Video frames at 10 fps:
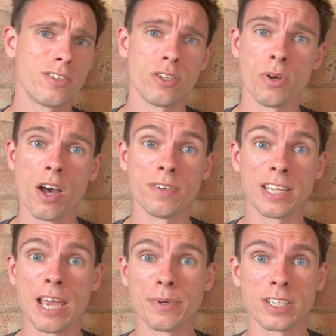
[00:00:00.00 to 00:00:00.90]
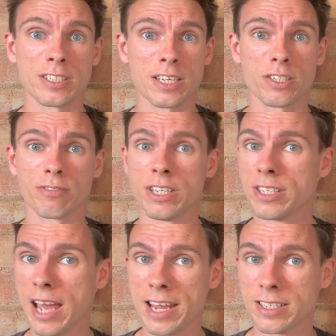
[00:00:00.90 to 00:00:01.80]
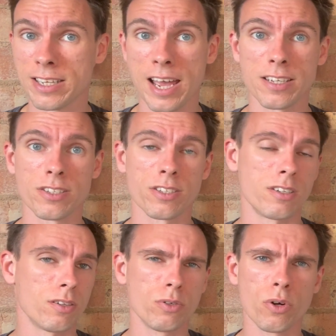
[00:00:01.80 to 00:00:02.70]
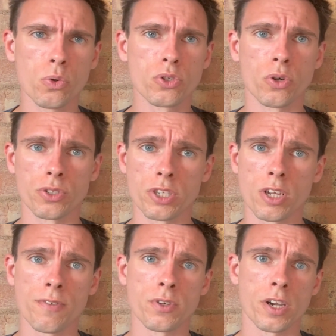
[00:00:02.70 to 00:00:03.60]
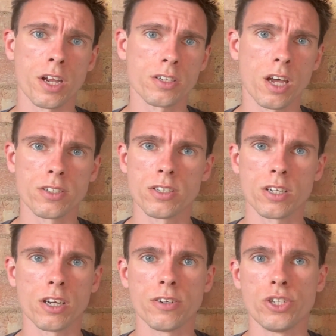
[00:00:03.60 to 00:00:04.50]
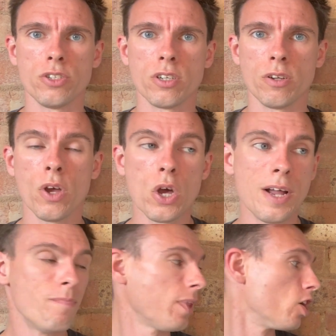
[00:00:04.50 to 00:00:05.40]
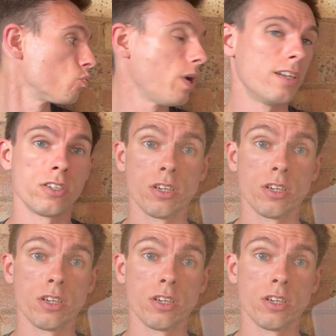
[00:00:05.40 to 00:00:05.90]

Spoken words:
to other gaming accessories, headsets, and all sorts of stuff. So I'd just encourage you to, as well as